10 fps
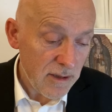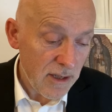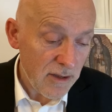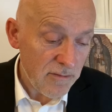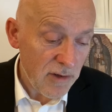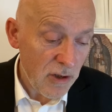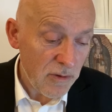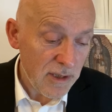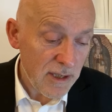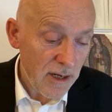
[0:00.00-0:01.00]
and the
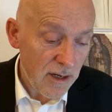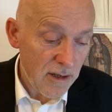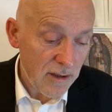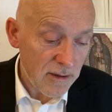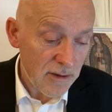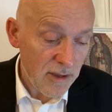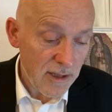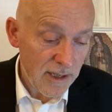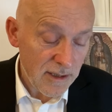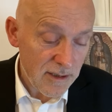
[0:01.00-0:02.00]
road is hard that
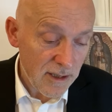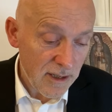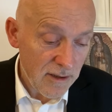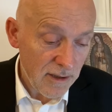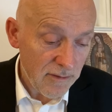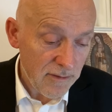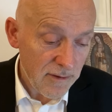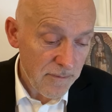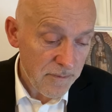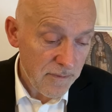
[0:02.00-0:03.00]
leads to life,
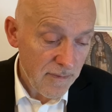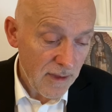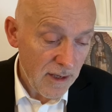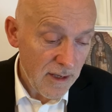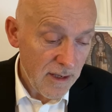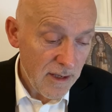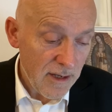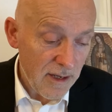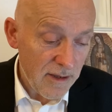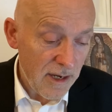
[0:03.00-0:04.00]

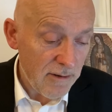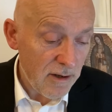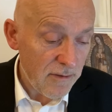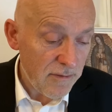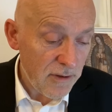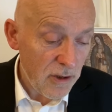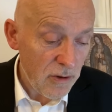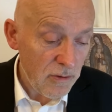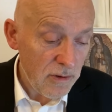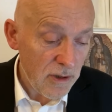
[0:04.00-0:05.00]
and there are
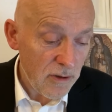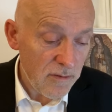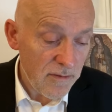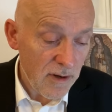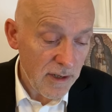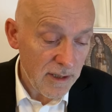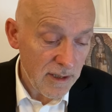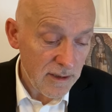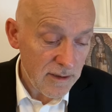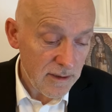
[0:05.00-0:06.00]
few who find
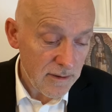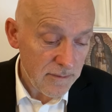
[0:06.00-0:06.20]
it.